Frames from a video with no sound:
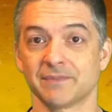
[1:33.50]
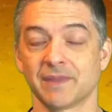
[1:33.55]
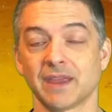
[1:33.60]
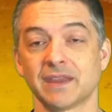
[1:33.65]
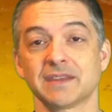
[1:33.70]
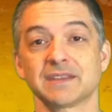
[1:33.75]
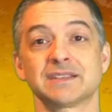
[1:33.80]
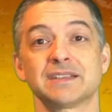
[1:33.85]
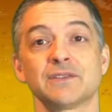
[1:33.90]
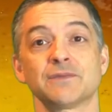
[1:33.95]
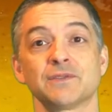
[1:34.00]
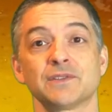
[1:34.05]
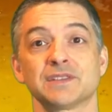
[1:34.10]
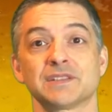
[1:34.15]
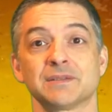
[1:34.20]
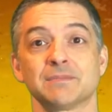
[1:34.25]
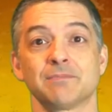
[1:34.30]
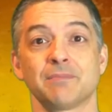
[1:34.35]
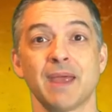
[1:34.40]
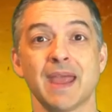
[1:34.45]
Now, this
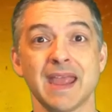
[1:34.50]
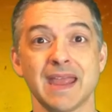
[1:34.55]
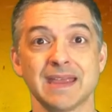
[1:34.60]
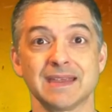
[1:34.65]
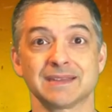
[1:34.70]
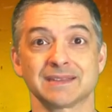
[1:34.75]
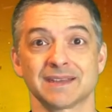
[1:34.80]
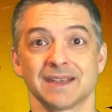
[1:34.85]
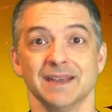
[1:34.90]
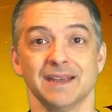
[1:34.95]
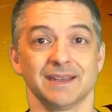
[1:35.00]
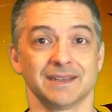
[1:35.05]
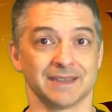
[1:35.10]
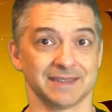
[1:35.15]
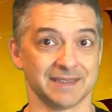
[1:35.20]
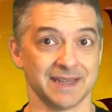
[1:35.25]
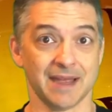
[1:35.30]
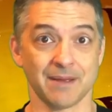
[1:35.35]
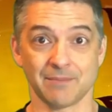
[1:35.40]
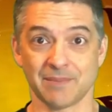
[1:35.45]
difference in pace
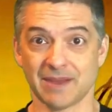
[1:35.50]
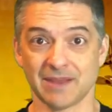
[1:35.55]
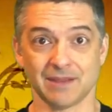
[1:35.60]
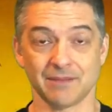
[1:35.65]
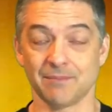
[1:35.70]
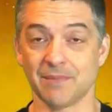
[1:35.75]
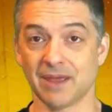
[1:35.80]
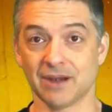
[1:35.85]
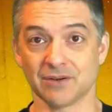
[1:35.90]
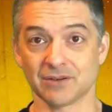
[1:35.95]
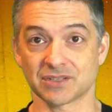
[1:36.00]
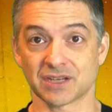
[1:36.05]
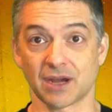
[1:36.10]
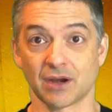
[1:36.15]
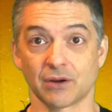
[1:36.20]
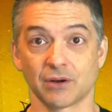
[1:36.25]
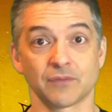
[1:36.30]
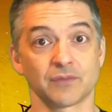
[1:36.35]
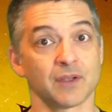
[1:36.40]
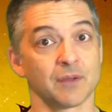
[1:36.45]
does not mean that men are
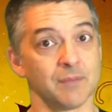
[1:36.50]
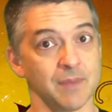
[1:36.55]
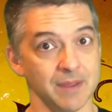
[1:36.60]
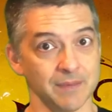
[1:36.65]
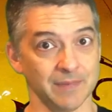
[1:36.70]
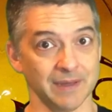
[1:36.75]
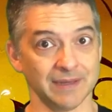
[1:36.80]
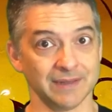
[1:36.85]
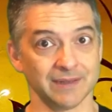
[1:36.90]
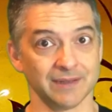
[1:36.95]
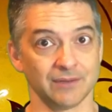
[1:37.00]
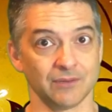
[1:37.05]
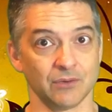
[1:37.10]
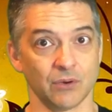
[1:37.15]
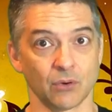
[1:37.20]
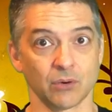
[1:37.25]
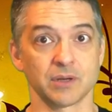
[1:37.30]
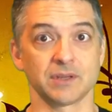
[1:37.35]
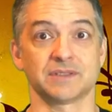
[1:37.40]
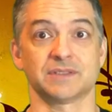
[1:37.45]
scared of commitment,
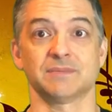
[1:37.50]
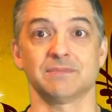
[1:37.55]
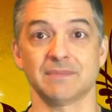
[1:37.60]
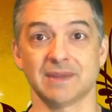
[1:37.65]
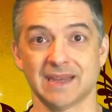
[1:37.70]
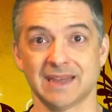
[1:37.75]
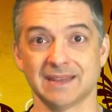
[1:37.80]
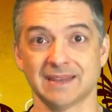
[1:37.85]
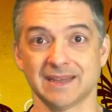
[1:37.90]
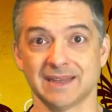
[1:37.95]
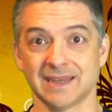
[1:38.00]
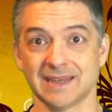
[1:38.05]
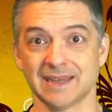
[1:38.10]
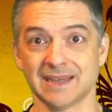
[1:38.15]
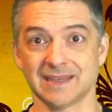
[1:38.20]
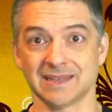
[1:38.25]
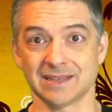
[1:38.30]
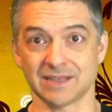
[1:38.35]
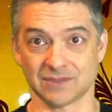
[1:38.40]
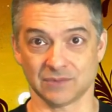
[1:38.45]
nor does it mean that
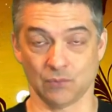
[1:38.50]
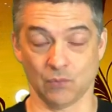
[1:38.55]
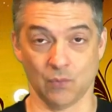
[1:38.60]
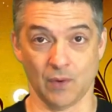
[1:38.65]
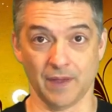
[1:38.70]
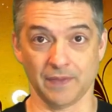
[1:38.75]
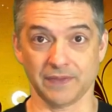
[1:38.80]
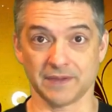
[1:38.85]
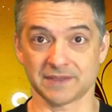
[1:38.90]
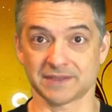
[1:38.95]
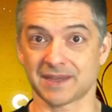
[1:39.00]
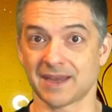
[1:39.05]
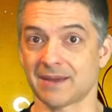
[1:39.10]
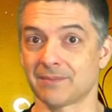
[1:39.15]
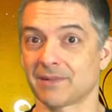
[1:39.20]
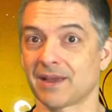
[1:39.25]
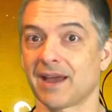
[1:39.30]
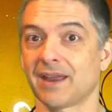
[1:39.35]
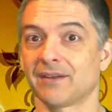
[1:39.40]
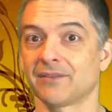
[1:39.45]
he doesn't want the
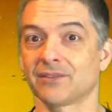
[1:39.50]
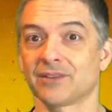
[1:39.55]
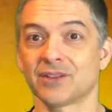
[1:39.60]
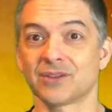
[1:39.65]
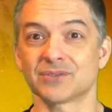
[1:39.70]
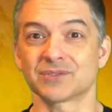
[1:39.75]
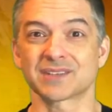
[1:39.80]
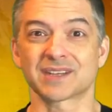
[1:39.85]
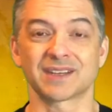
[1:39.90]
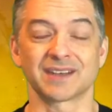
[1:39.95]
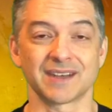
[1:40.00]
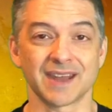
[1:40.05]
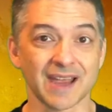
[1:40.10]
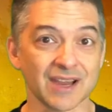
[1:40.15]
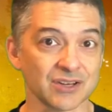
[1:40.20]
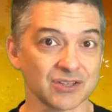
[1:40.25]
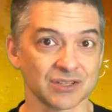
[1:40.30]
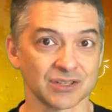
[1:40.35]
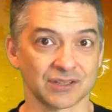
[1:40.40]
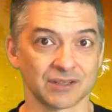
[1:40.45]
same kind of close
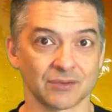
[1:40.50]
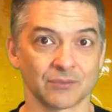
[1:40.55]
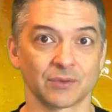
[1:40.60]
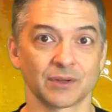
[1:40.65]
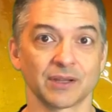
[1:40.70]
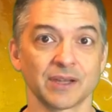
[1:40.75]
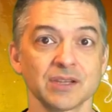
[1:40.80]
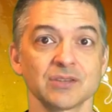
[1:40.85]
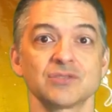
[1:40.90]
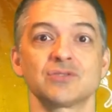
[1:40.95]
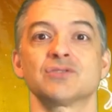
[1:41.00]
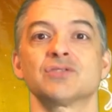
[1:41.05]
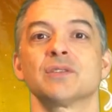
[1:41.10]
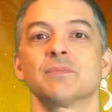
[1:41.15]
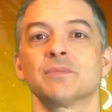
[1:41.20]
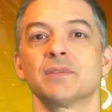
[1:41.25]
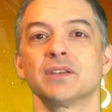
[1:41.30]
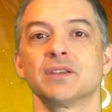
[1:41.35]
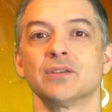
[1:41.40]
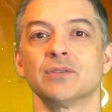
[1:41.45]
connection and
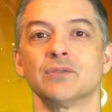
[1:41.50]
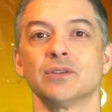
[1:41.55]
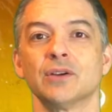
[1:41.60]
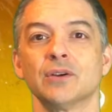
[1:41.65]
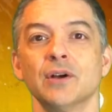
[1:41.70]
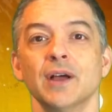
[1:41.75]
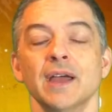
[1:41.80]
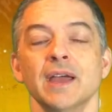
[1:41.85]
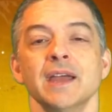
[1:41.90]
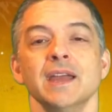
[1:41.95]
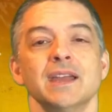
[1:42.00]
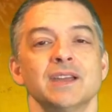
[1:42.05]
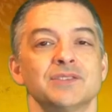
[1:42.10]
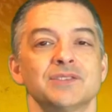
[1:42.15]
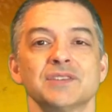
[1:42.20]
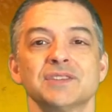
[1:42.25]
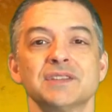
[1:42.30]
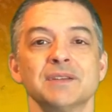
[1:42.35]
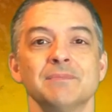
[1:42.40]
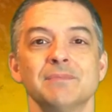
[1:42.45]
relationship that you do. It's
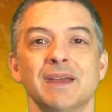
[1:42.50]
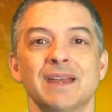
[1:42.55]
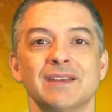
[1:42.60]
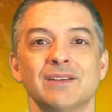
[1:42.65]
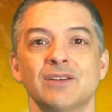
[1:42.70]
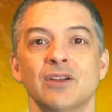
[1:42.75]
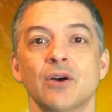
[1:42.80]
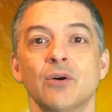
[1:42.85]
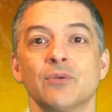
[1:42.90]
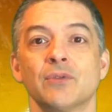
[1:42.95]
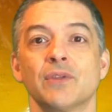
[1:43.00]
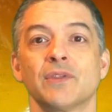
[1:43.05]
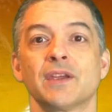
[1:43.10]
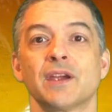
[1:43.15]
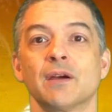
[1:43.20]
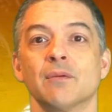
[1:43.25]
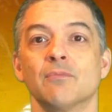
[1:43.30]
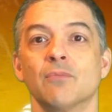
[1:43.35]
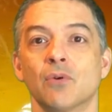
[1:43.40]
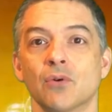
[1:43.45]
just that men know that
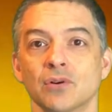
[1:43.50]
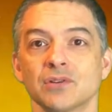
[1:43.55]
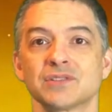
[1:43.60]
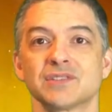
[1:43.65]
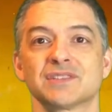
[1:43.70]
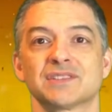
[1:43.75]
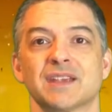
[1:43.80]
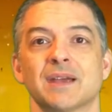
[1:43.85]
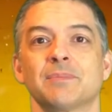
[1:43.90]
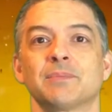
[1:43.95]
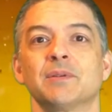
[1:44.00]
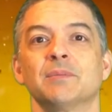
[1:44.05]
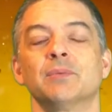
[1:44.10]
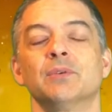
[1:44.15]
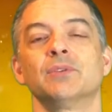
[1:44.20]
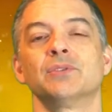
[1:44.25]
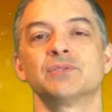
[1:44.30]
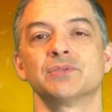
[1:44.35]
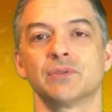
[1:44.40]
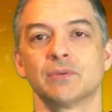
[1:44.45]
they are more
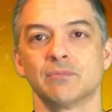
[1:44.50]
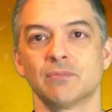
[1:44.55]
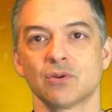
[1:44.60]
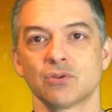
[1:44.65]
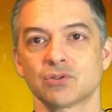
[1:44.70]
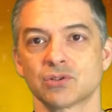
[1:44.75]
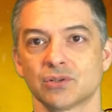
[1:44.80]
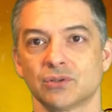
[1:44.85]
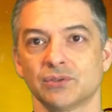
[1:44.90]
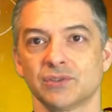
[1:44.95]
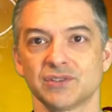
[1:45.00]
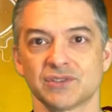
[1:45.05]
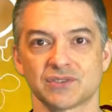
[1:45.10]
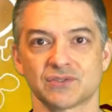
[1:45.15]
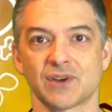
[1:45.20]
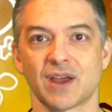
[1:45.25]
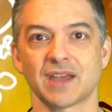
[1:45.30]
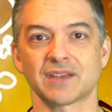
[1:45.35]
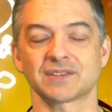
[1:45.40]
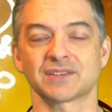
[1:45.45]
susceptible to emotional
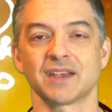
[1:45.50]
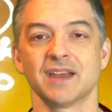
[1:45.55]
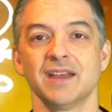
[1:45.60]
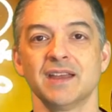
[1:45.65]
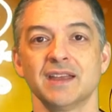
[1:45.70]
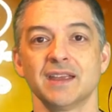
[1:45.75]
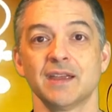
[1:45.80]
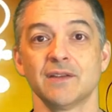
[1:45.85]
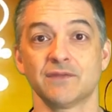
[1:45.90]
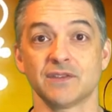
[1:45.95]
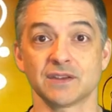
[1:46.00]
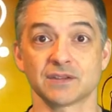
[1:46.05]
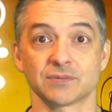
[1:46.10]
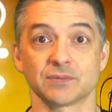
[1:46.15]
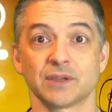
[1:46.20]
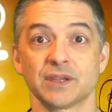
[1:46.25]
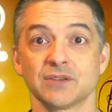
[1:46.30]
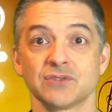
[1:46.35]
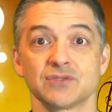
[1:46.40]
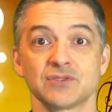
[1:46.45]
distress if this
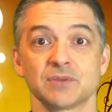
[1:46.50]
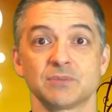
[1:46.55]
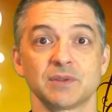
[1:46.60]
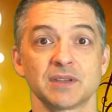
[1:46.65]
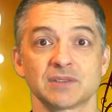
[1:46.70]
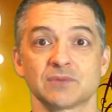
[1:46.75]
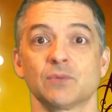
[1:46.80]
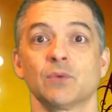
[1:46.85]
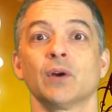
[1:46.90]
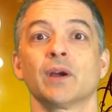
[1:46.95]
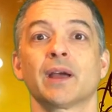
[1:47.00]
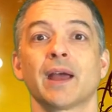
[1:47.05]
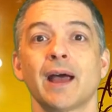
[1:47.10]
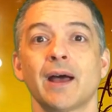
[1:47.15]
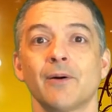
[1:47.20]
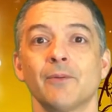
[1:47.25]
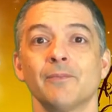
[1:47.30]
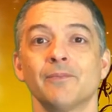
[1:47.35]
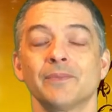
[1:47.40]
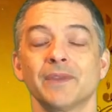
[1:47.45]
relationship doesn't work
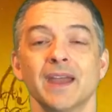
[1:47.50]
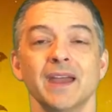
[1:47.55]
out.